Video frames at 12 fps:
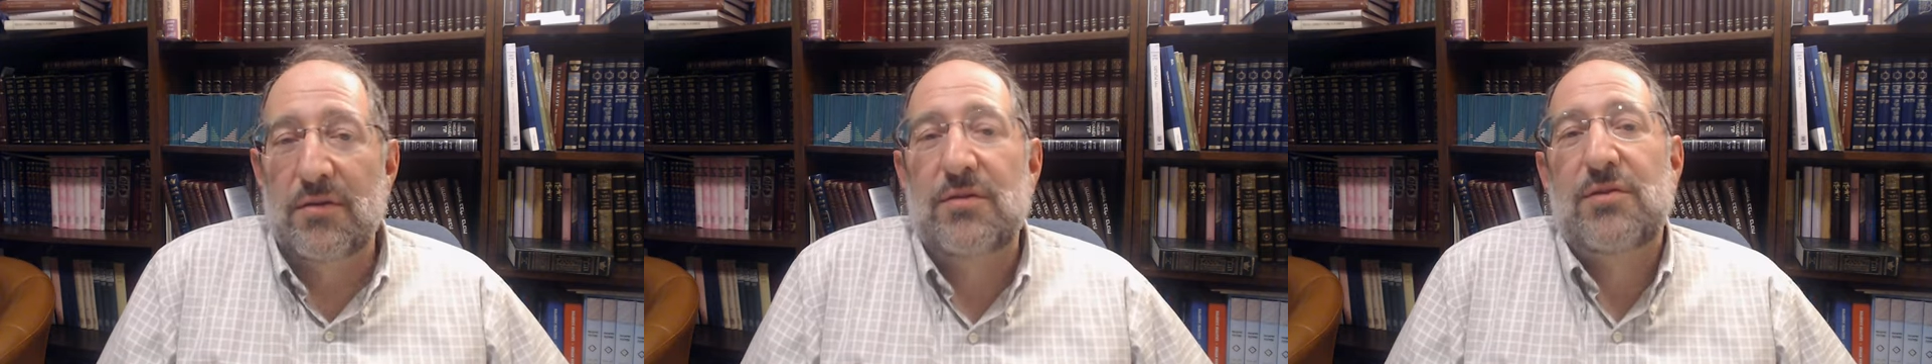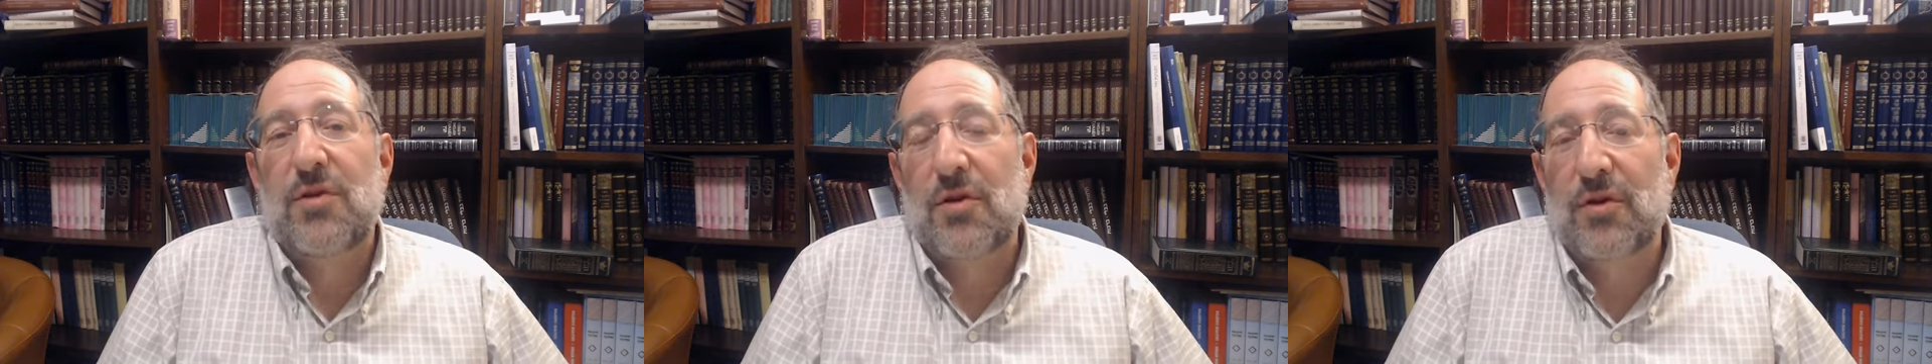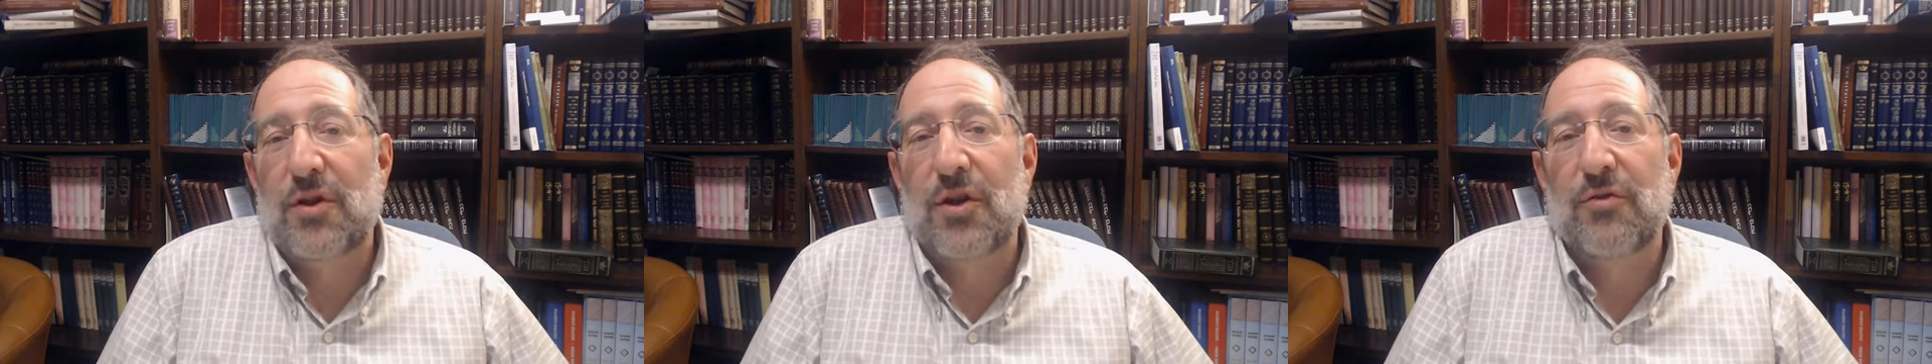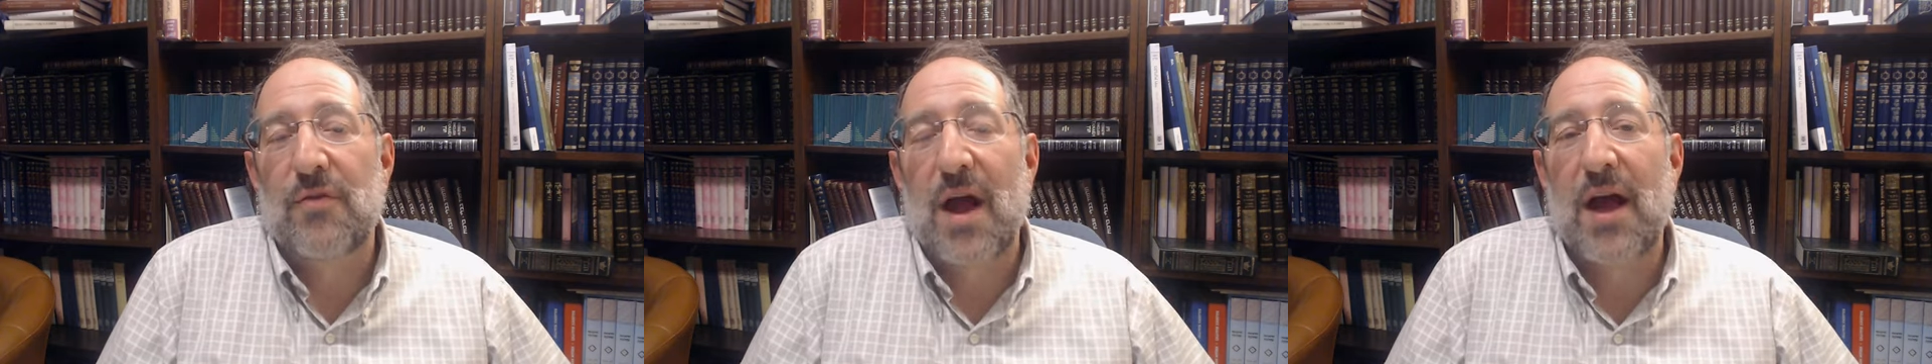circling
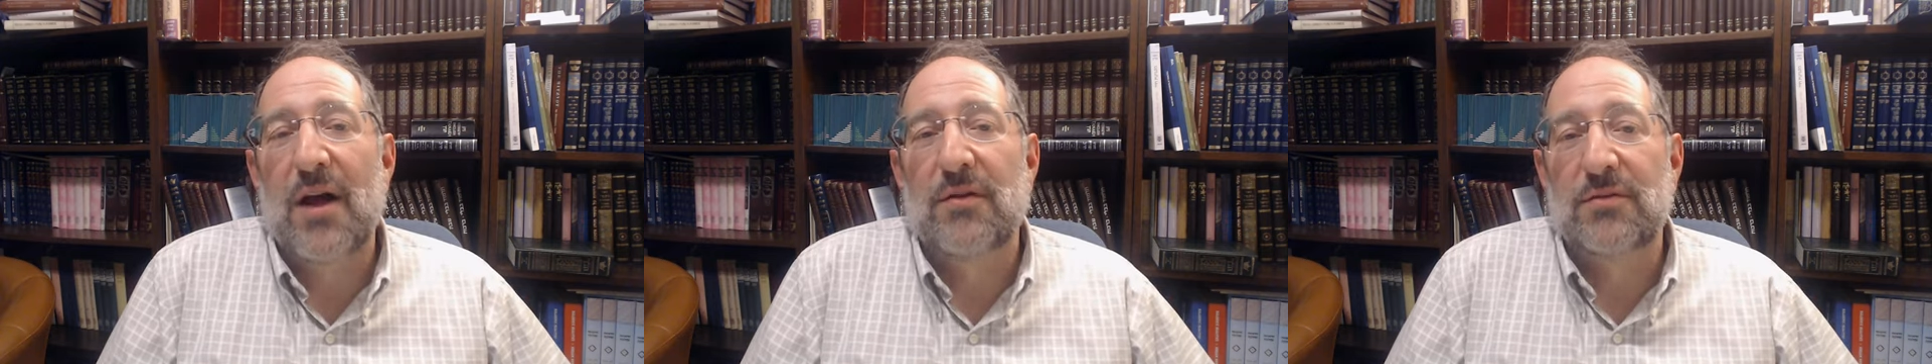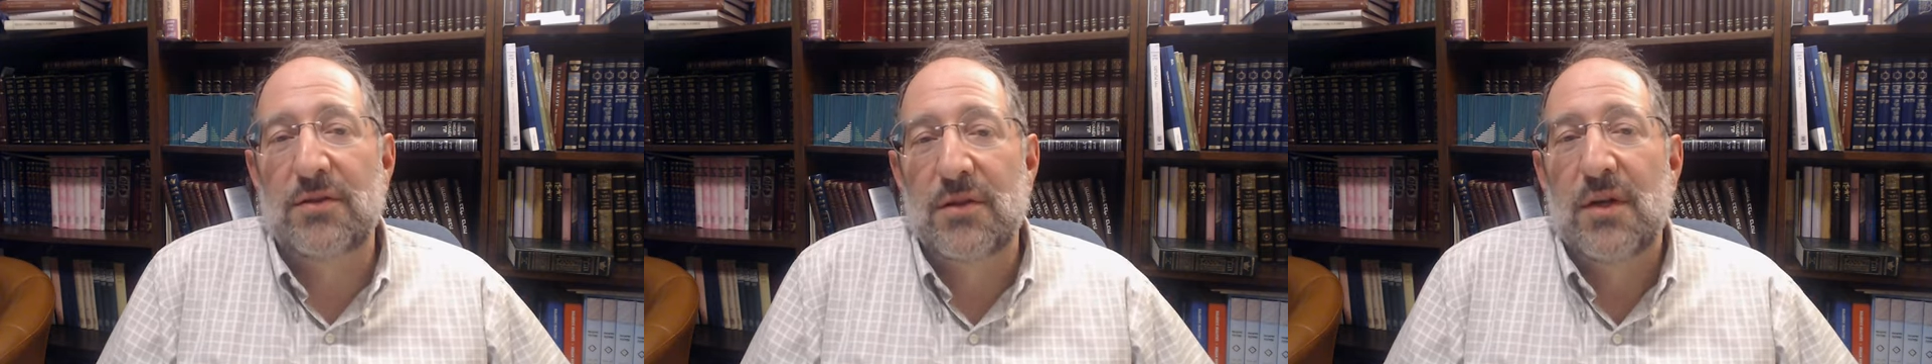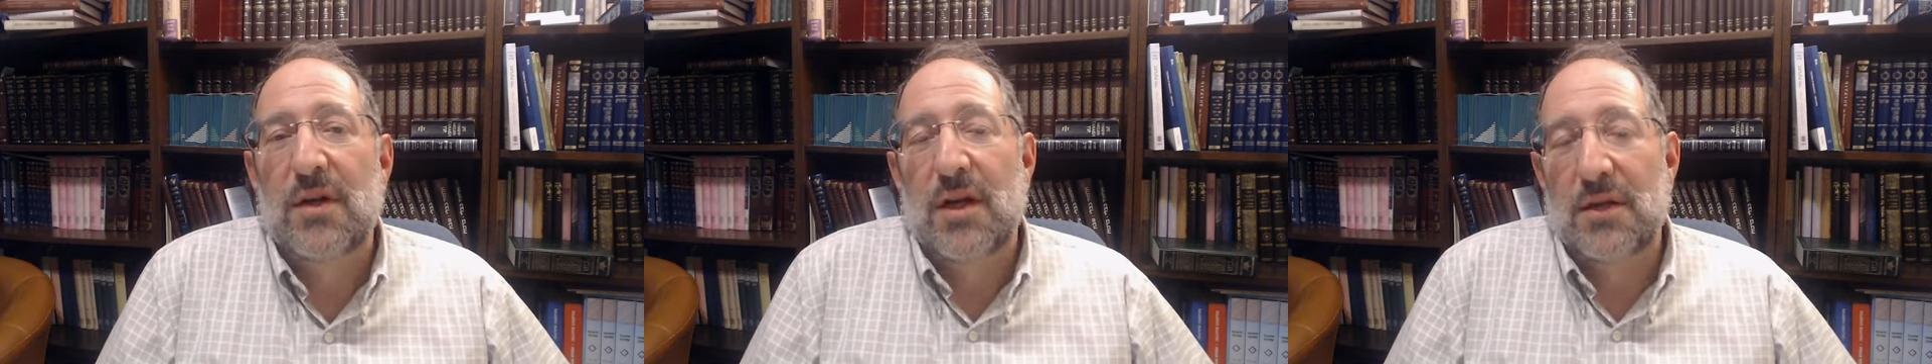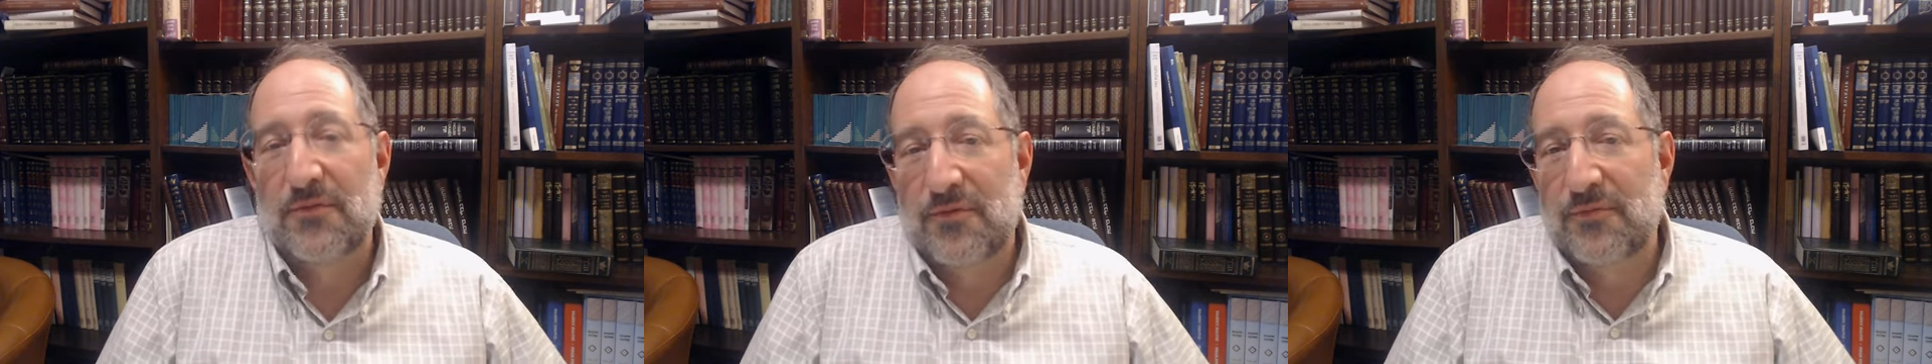around
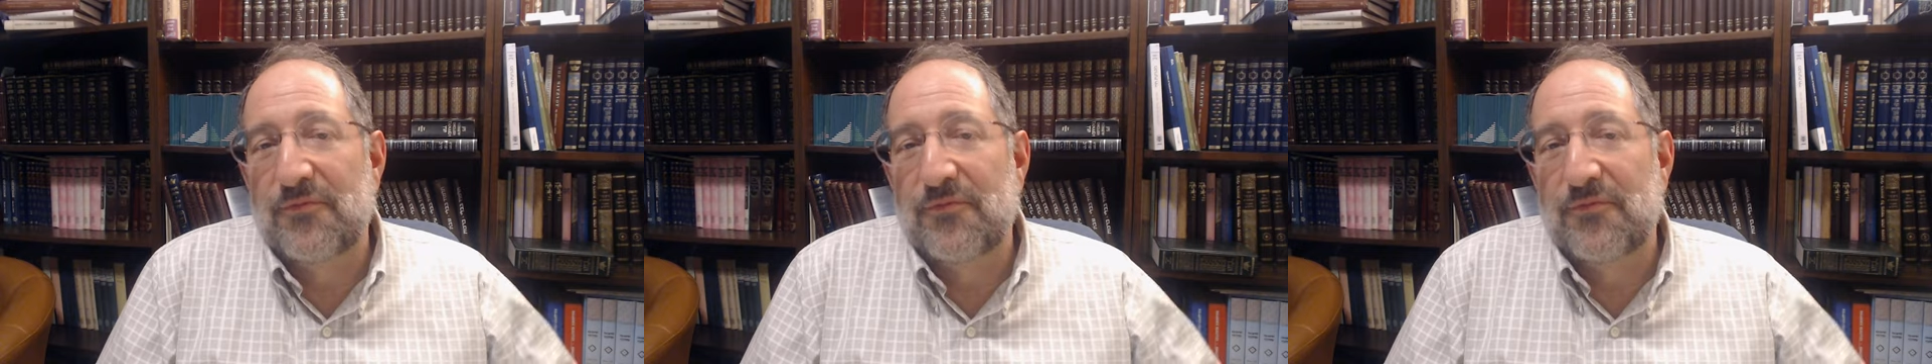and